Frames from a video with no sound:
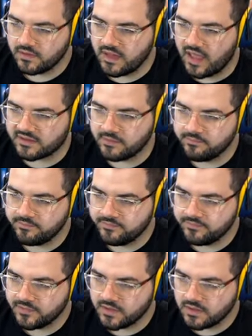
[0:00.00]
Knocked him.
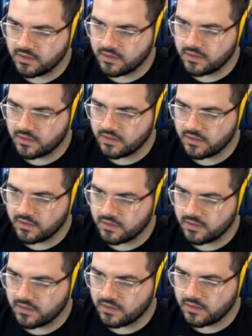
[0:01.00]
Nice.
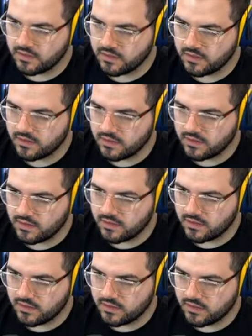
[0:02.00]
Another one on his body.